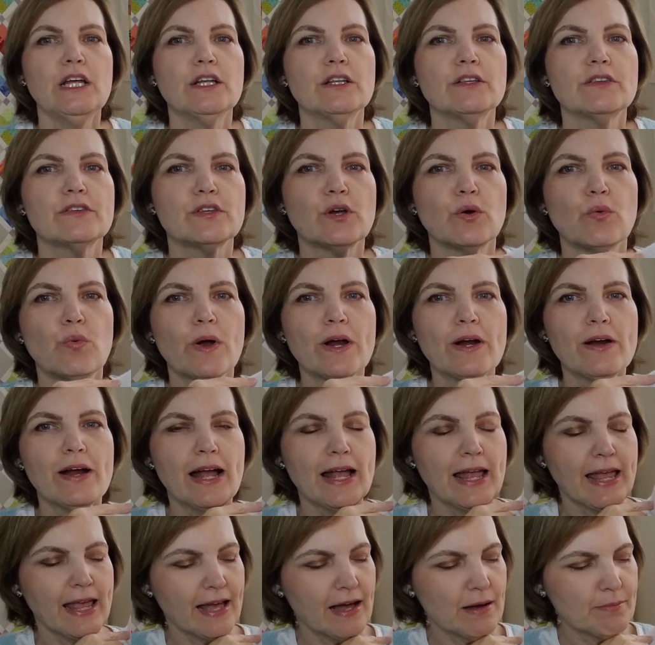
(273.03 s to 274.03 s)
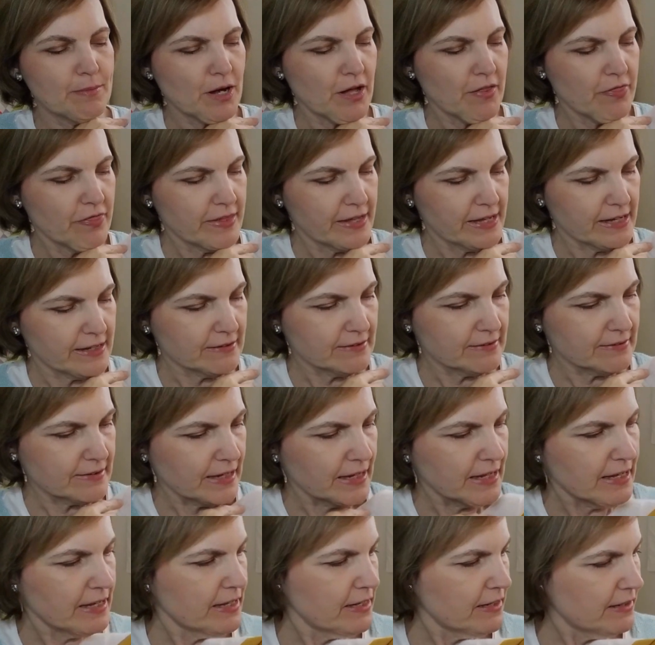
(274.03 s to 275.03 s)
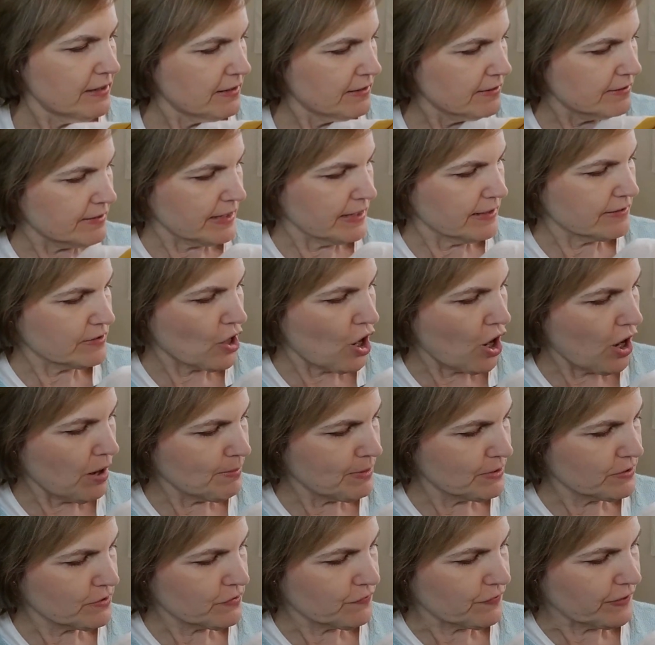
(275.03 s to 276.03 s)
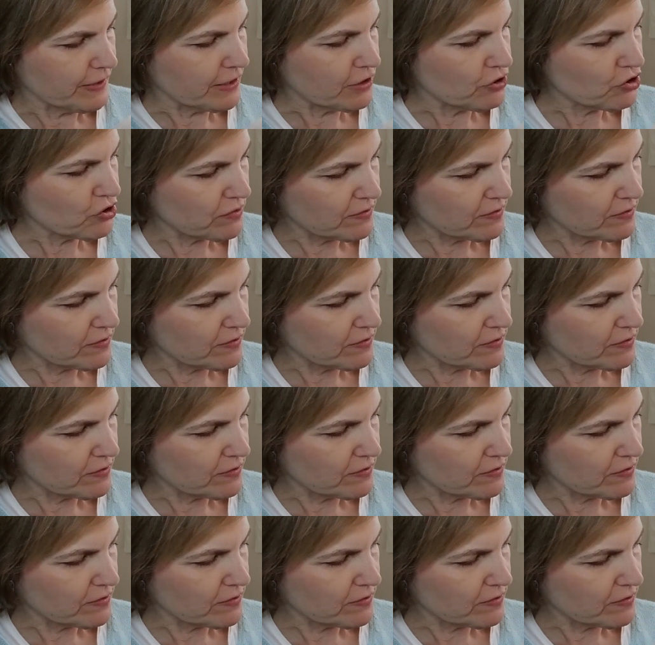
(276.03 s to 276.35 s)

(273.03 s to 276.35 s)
So where I am on this is it's almost finished.